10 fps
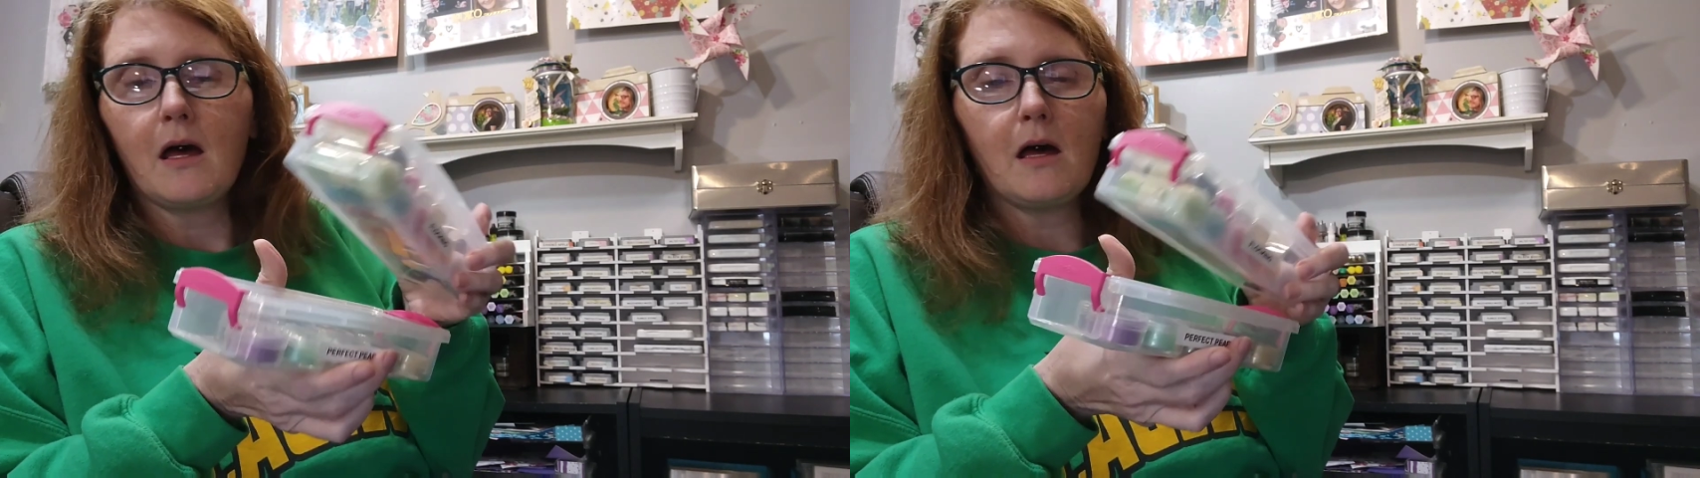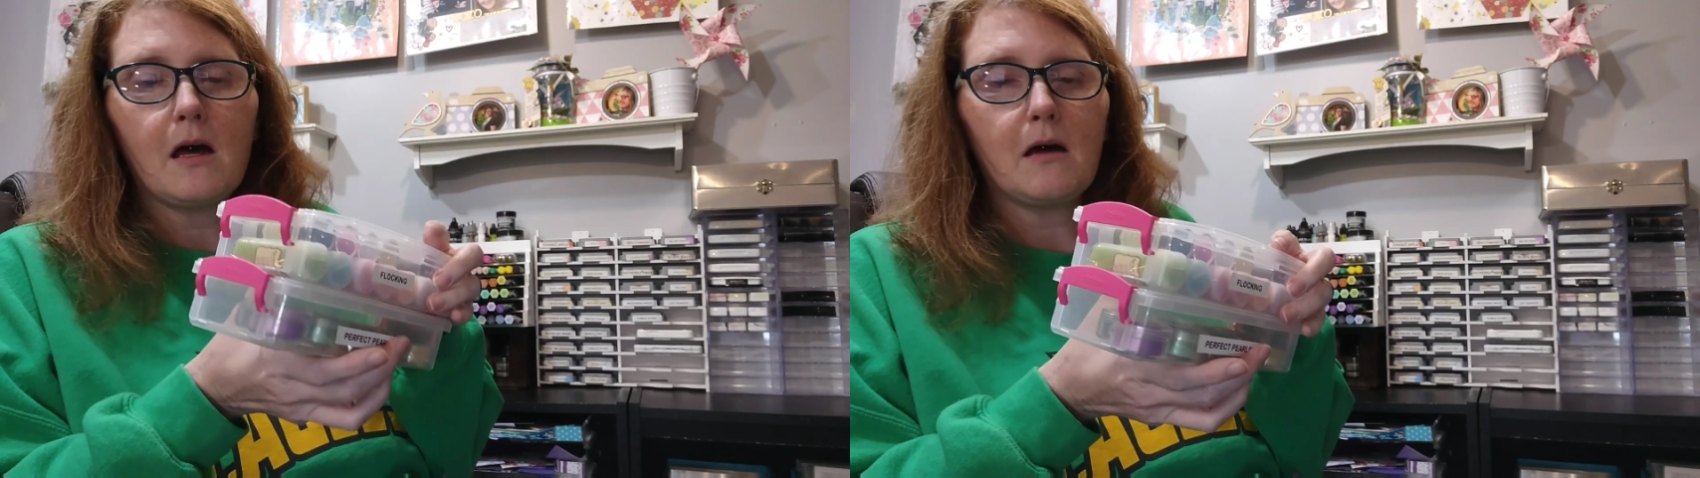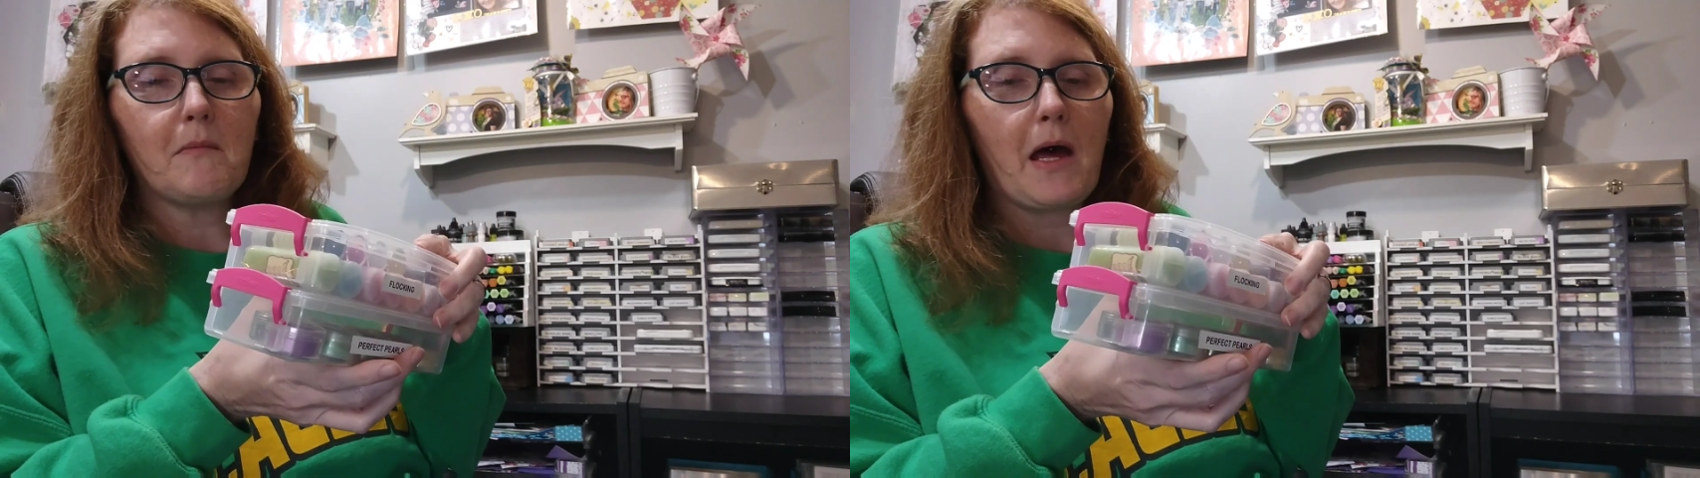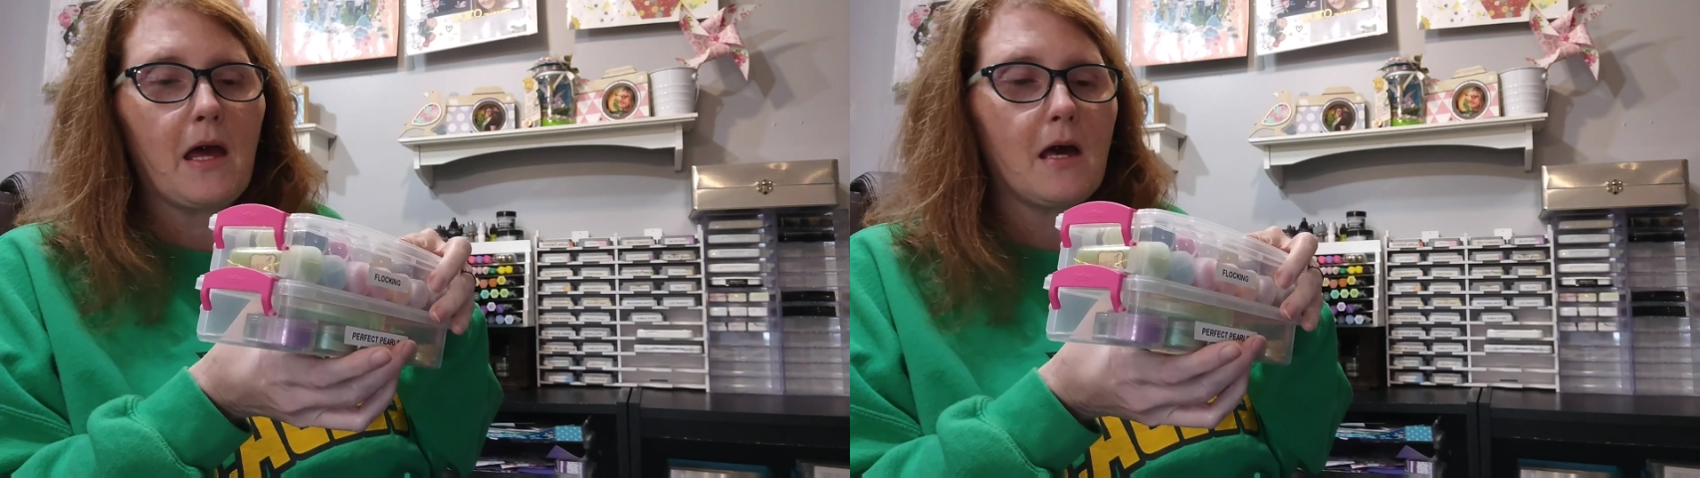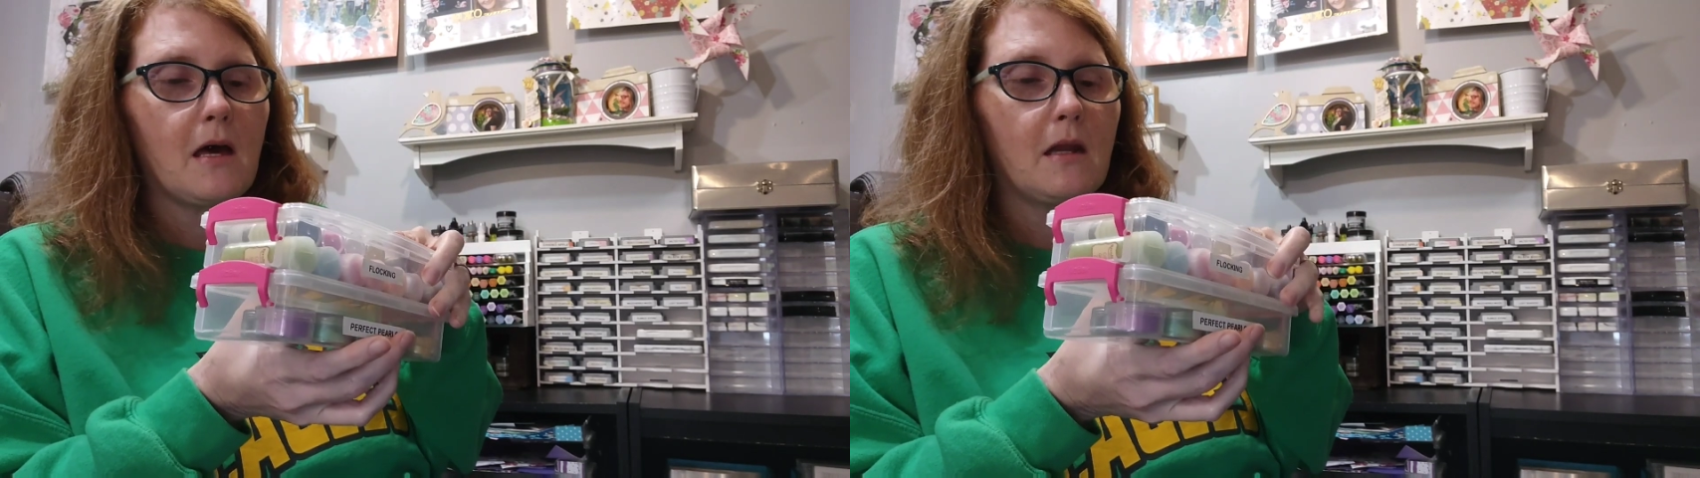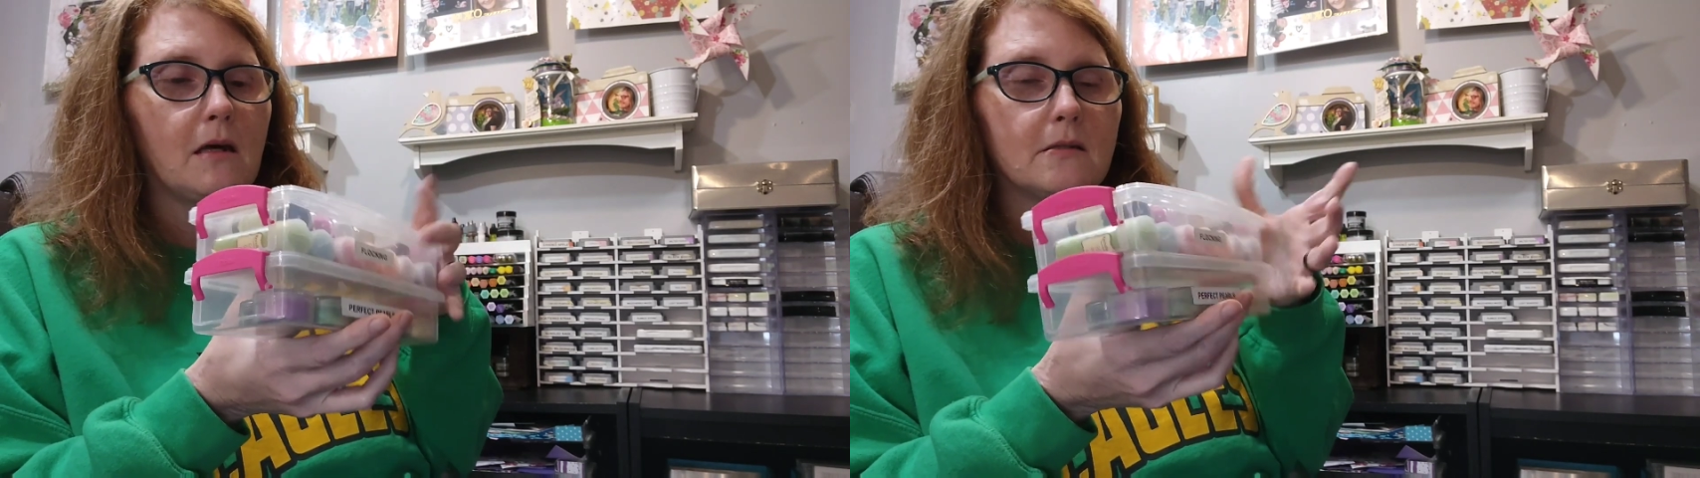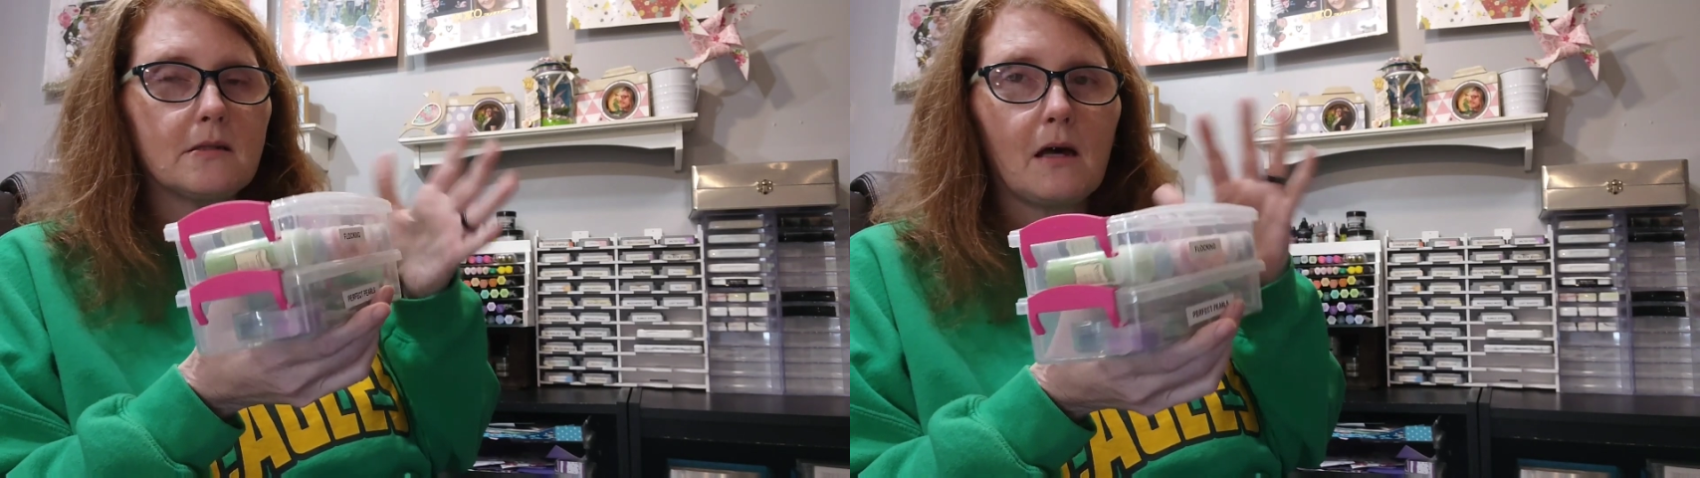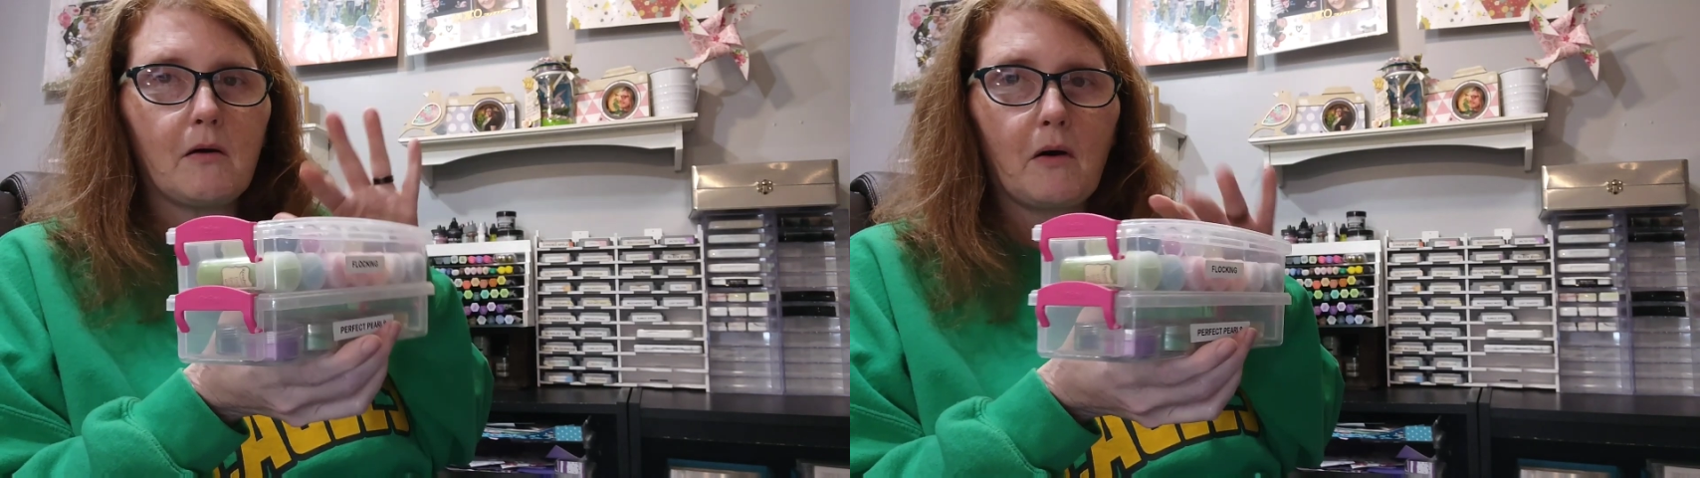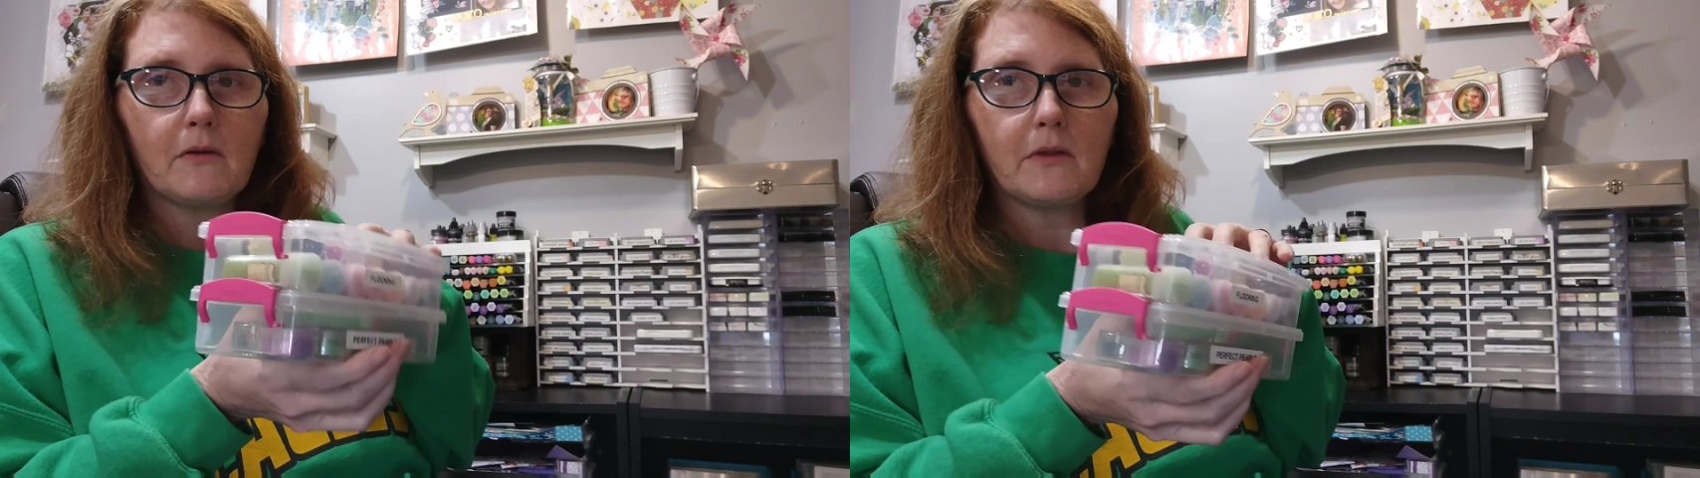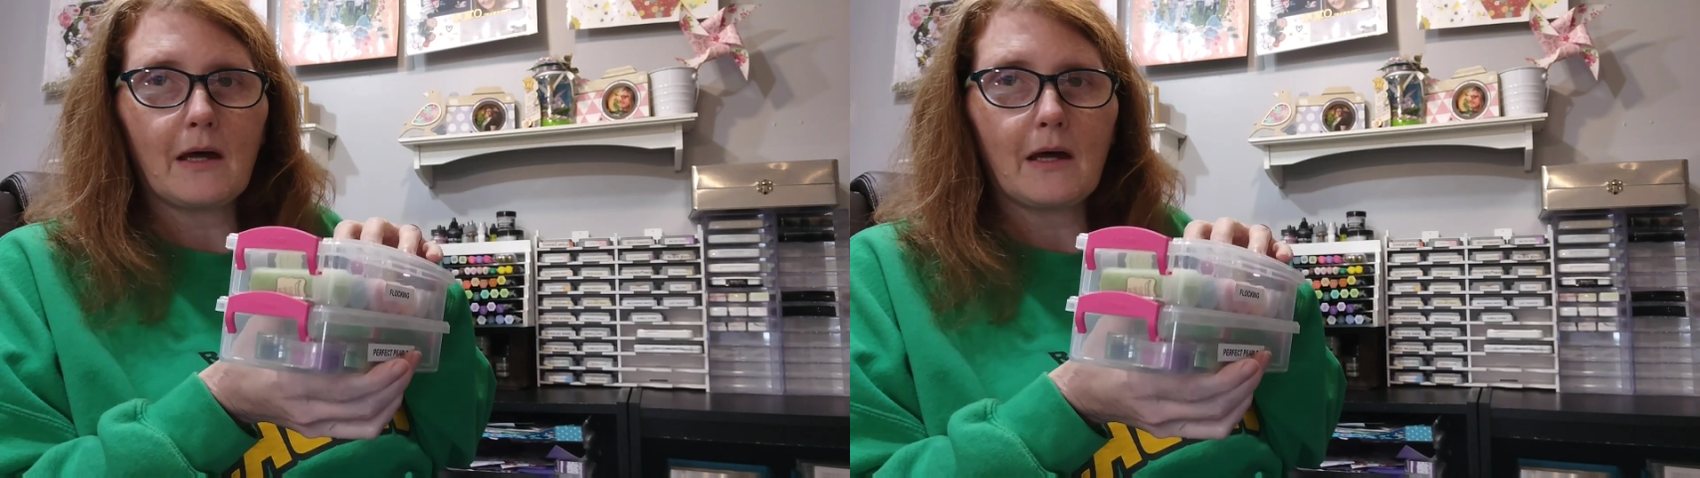And so